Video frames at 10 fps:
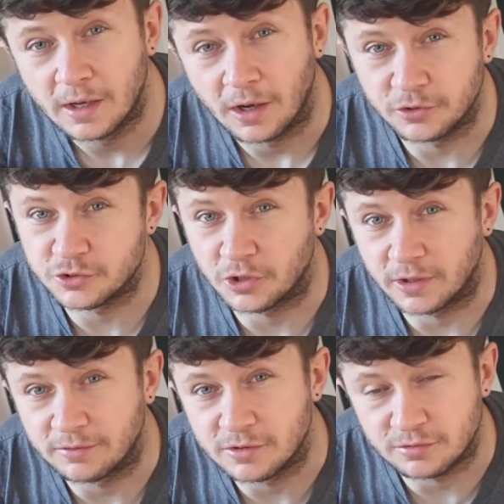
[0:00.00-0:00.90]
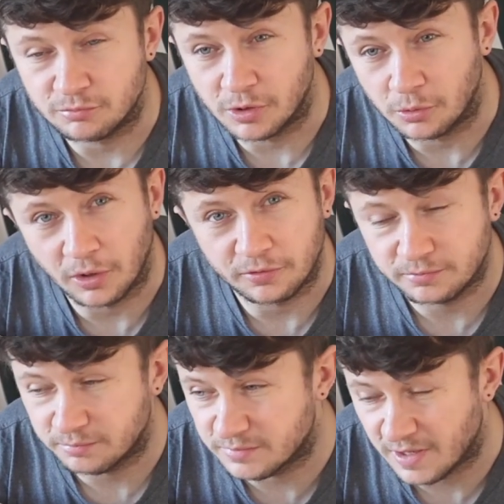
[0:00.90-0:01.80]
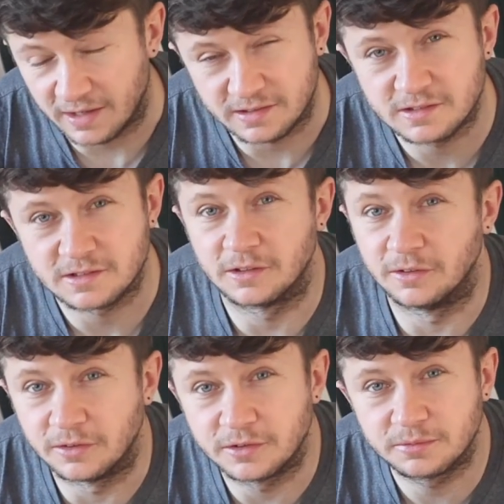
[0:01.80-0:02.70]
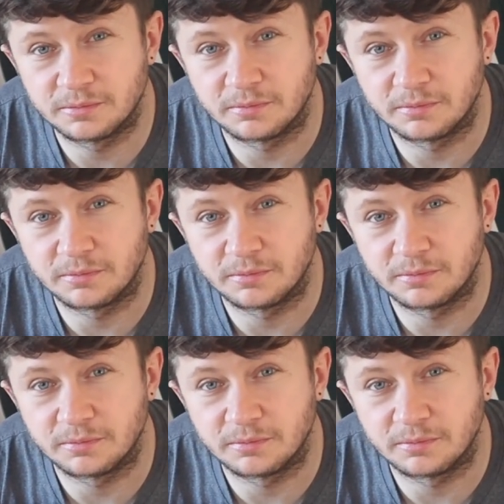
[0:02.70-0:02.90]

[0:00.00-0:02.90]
I'll just try and give you some real life tests and